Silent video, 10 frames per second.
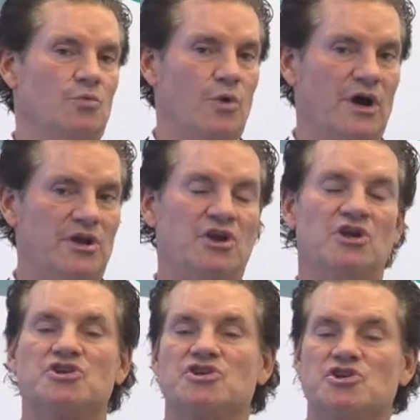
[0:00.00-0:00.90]
1,
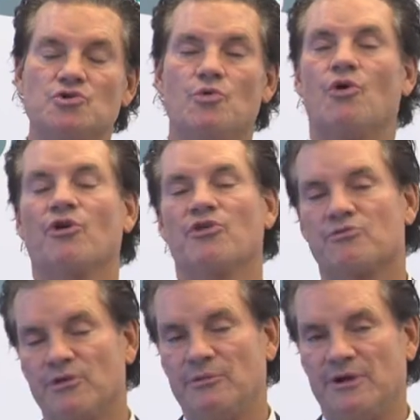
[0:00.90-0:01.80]
2, or
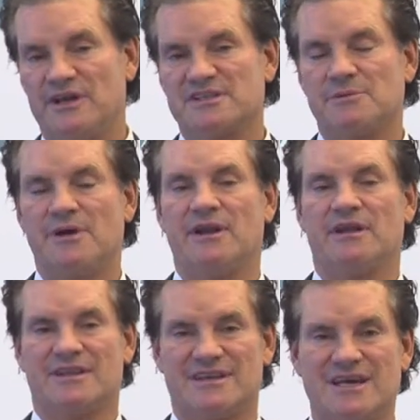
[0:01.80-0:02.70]
3 weeks,
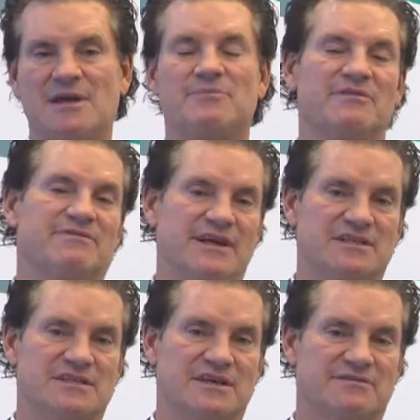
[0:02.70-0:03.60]
depending on the type of
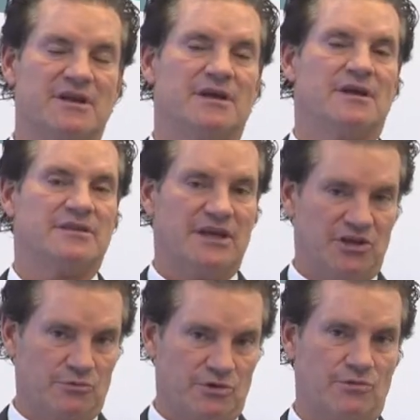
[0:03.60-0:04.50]
facelift that
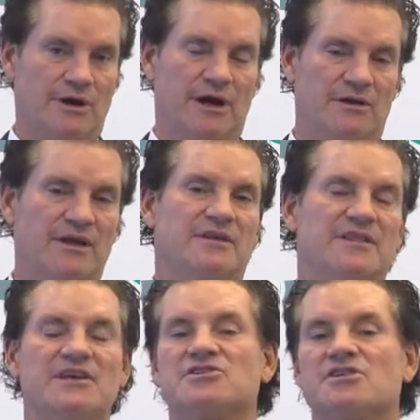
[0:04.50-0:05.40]
you require.
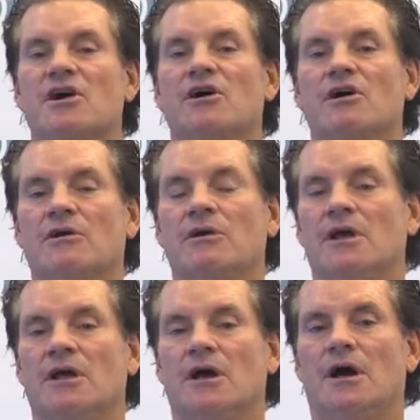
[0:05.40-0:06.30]
These are
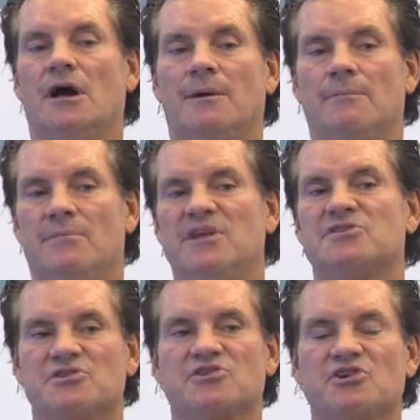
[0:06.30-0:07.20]

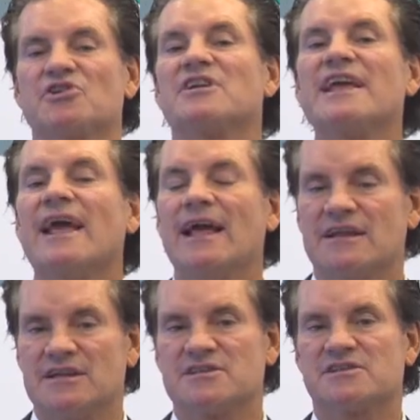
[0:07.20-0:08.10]
the good
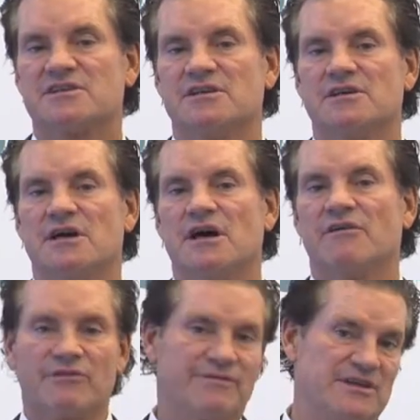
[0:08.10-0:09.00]
candidates
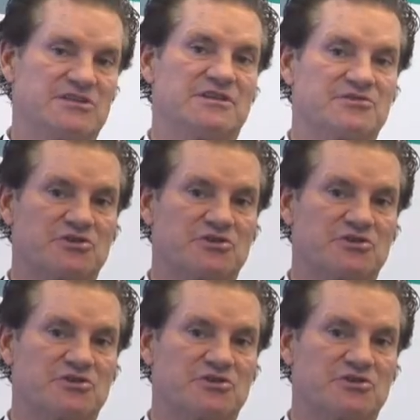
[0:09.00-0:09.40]
for facelift